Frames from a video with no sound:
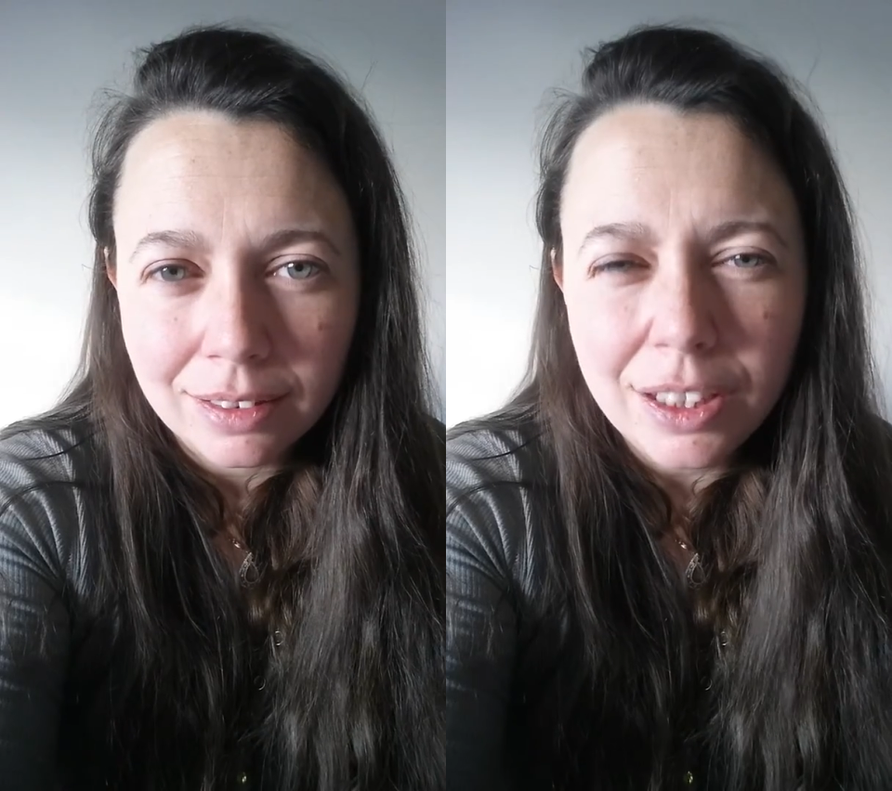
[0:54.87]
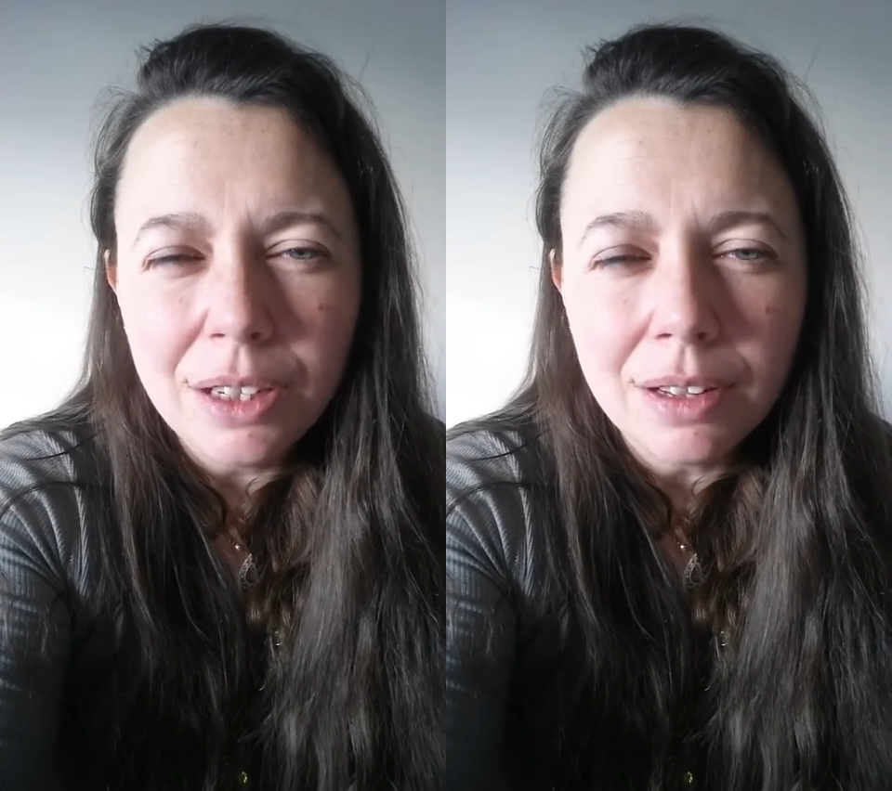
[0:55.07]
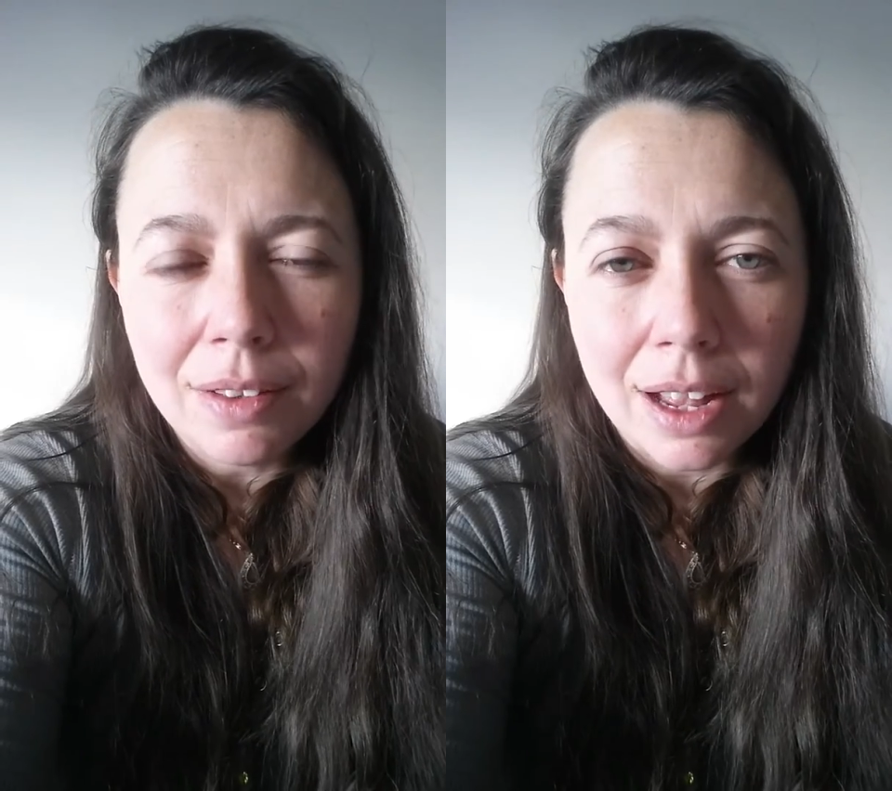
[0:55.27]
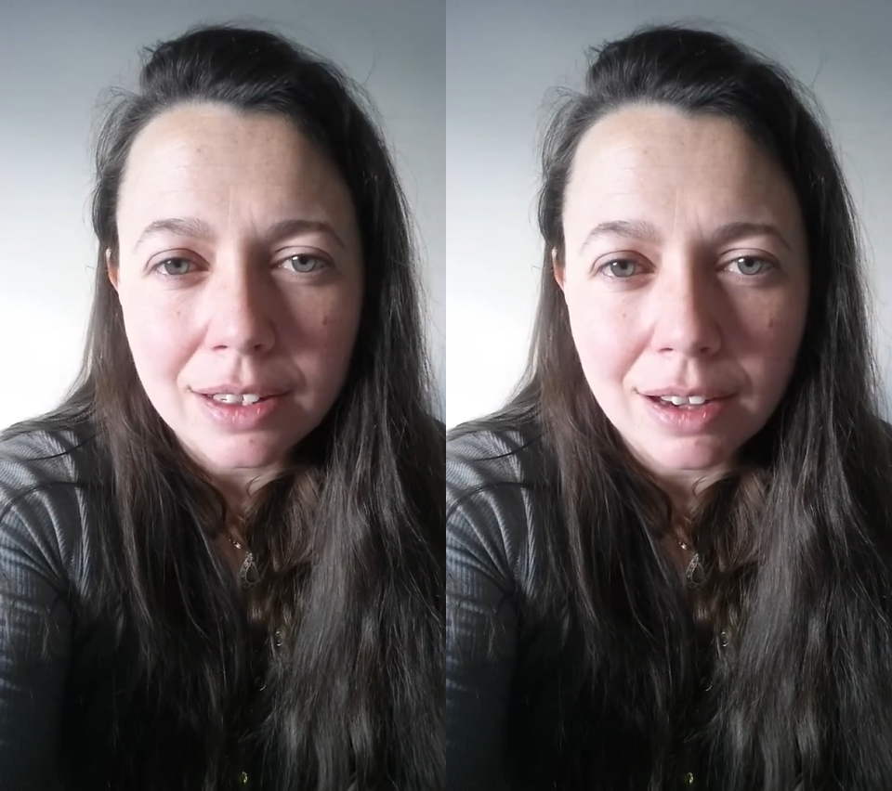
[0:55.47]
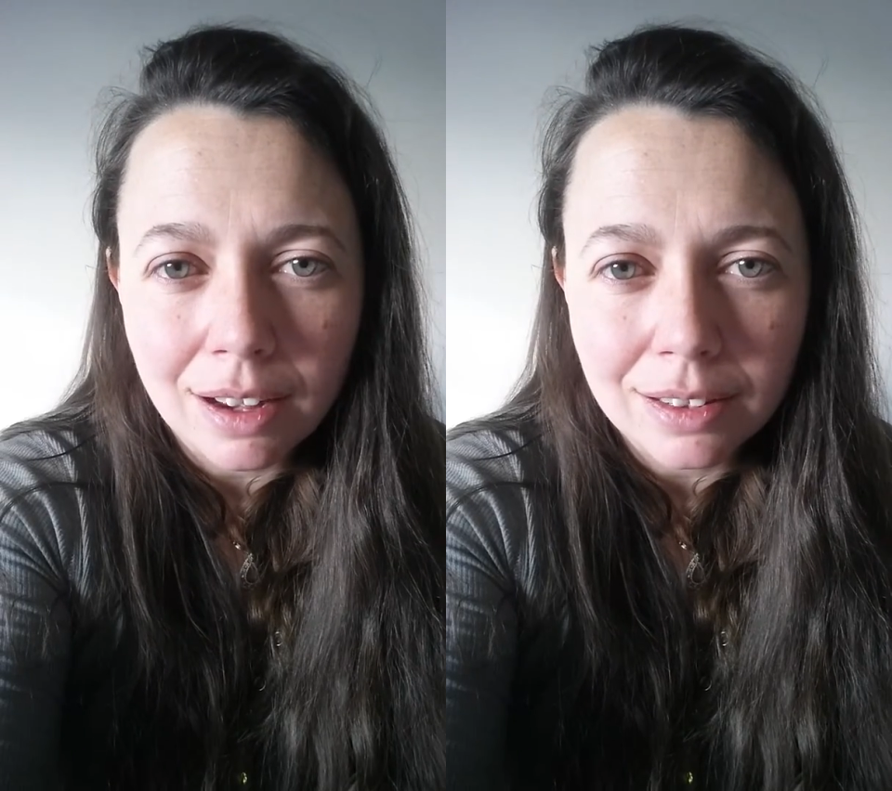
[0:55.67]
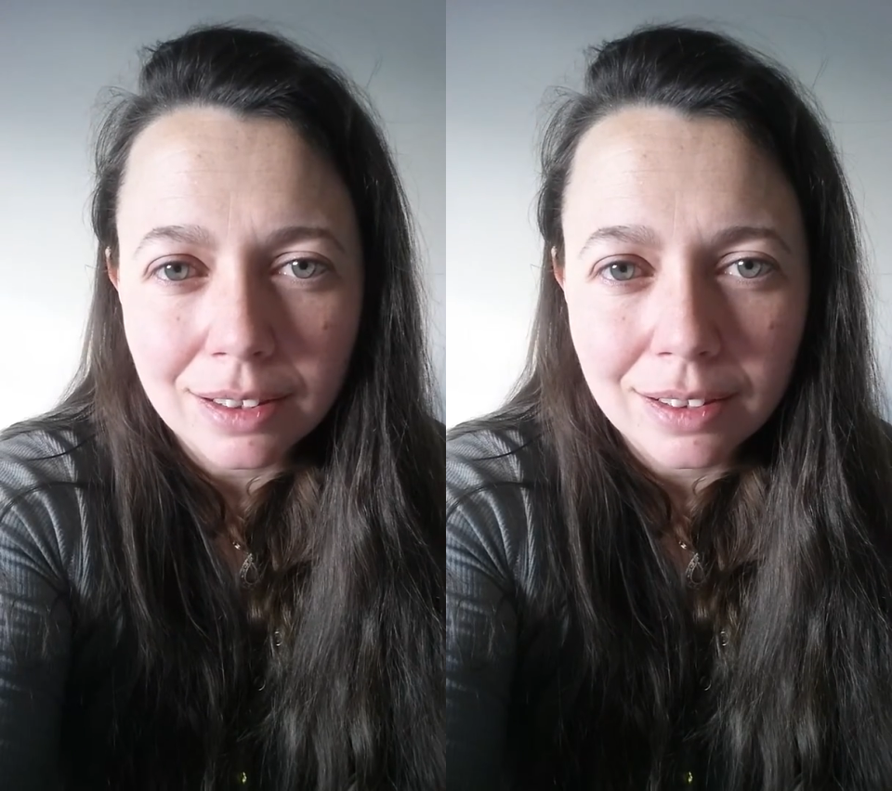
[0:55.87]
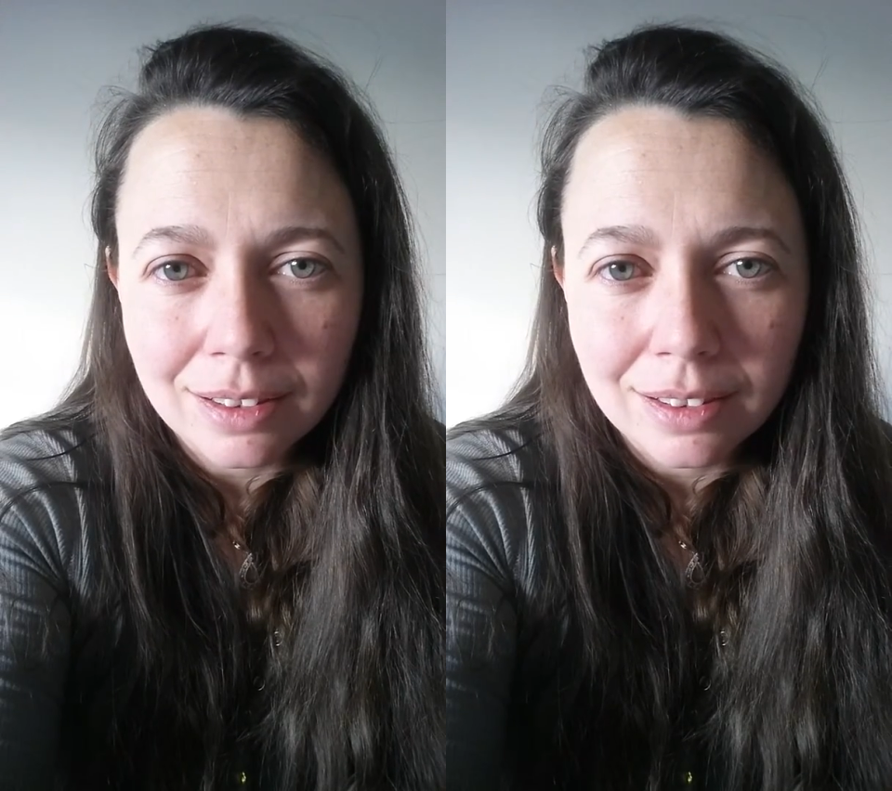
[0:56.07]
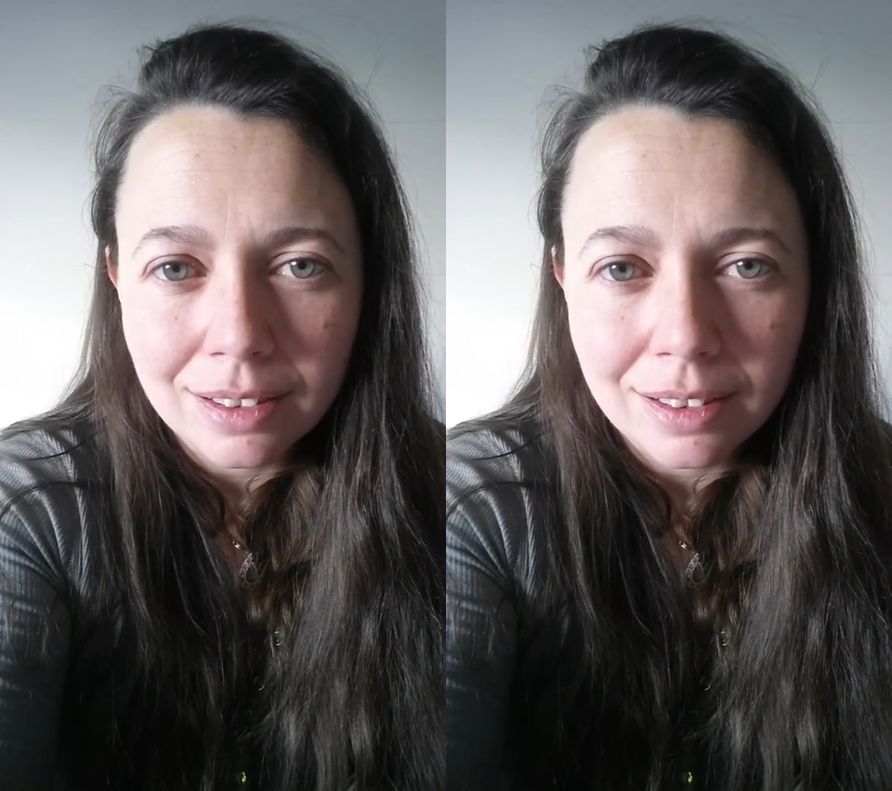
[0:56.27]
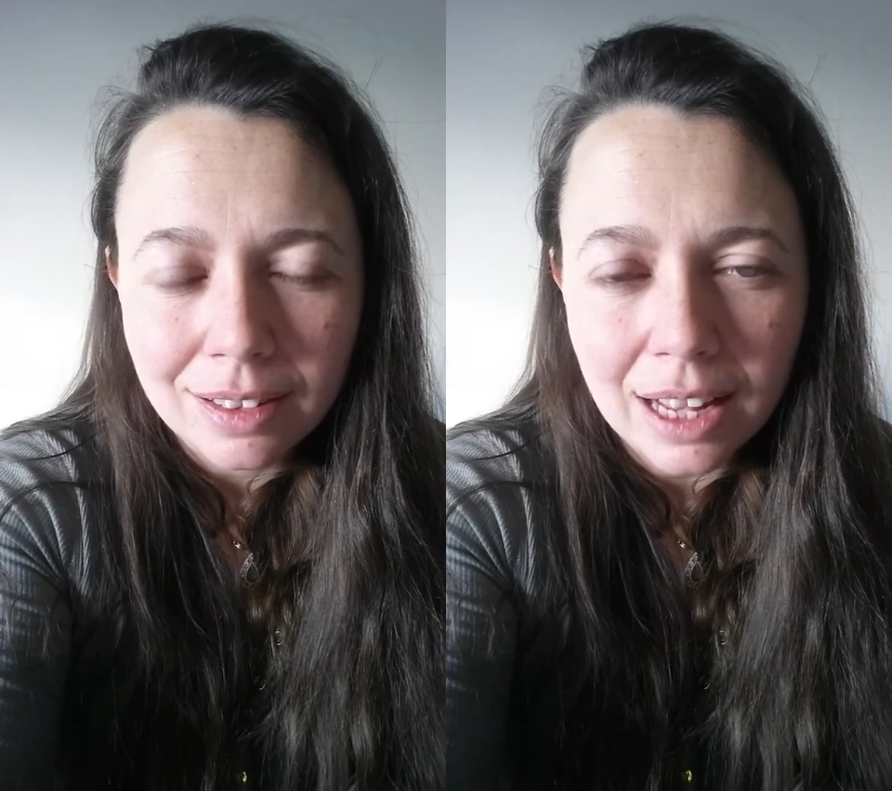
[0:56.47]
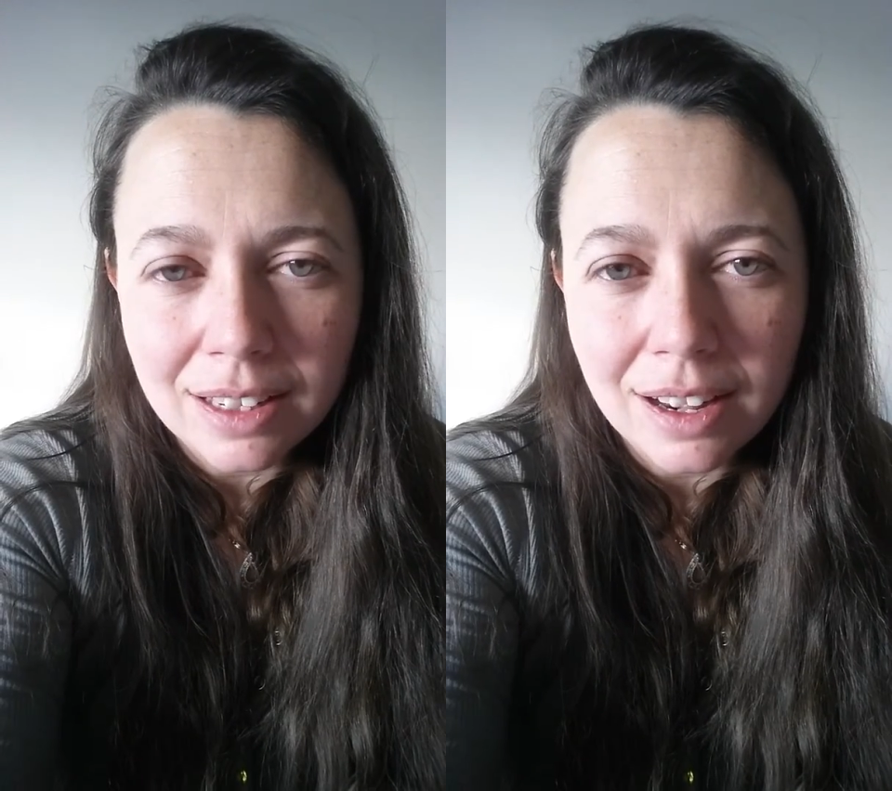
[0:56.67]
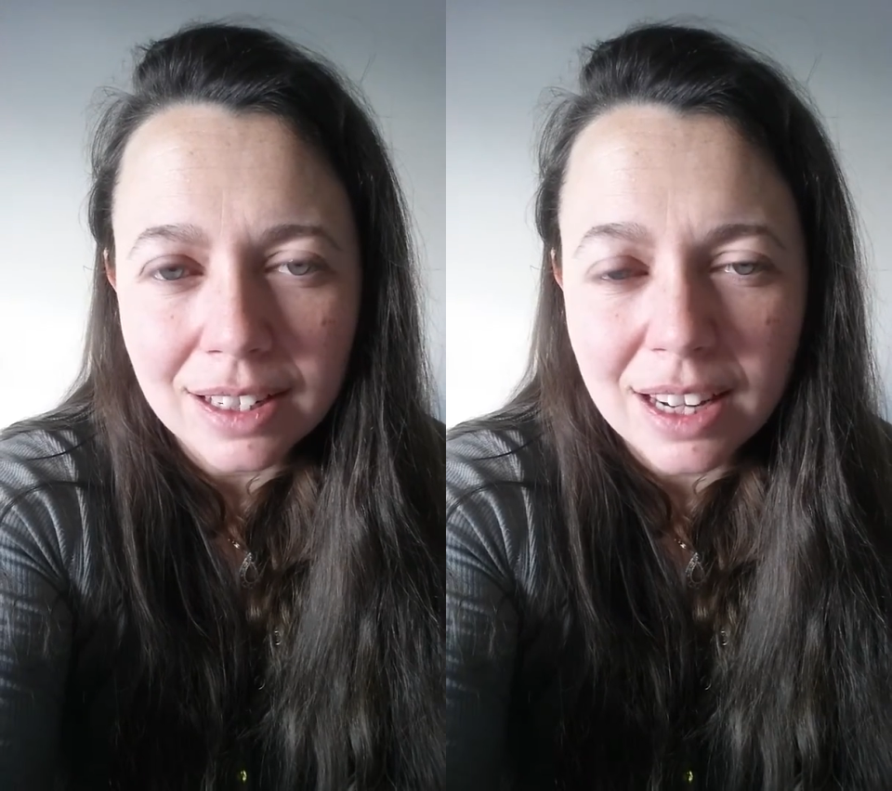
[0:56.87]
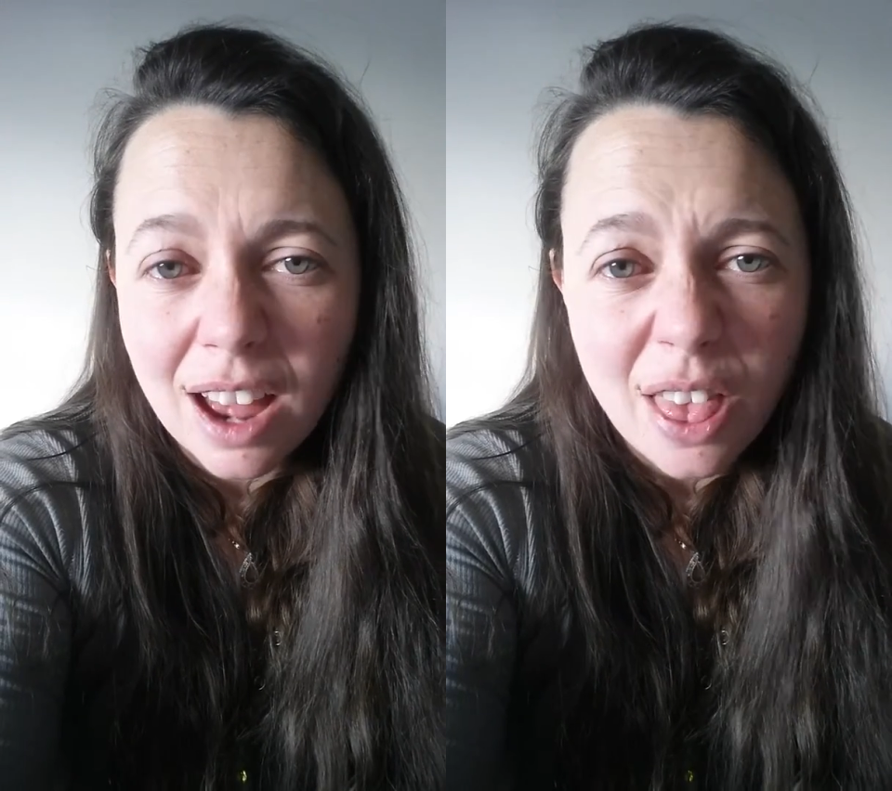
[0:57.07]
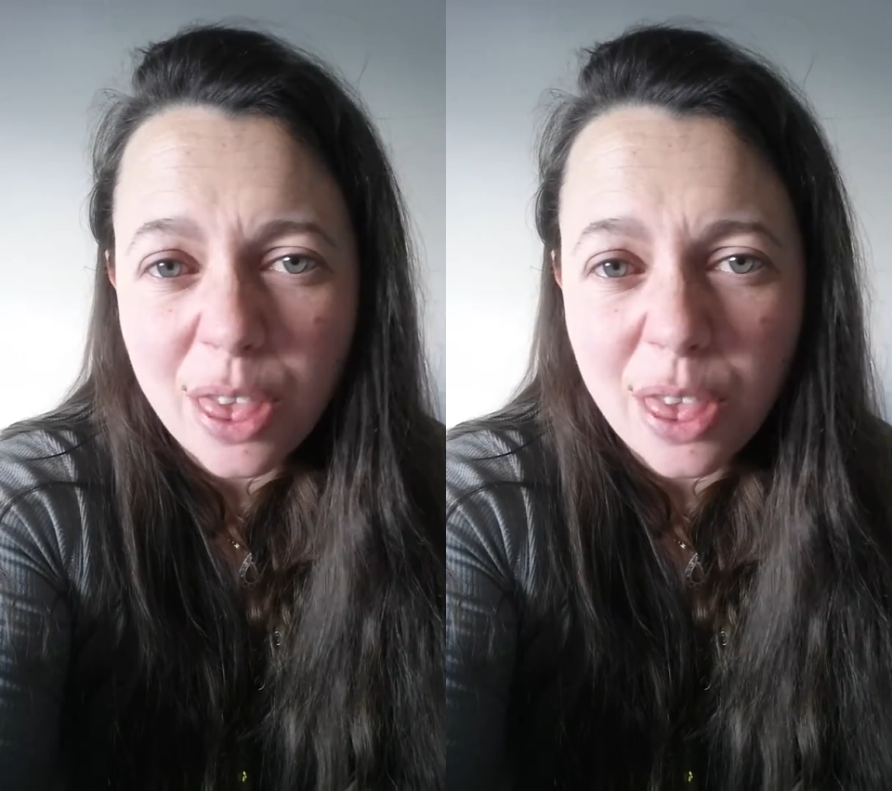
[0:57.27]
You know that task,